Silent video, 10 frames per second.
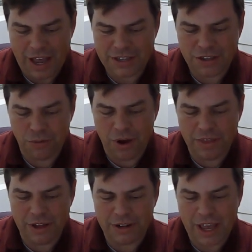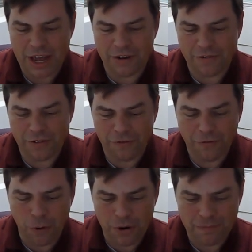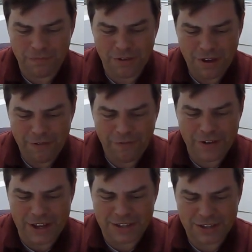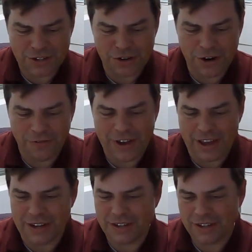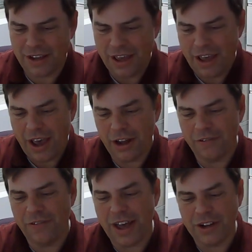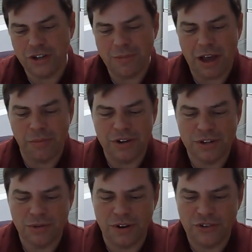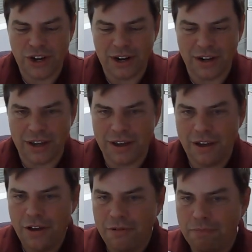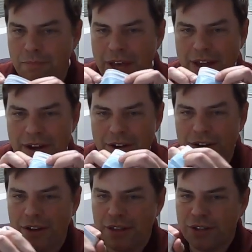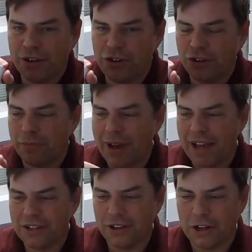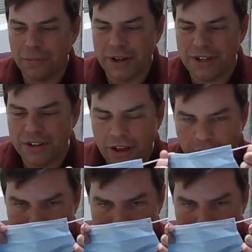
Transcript: That's the one that kind of form fits to your face, and in fact you might want to sort of gently bend the surgical mask a little bit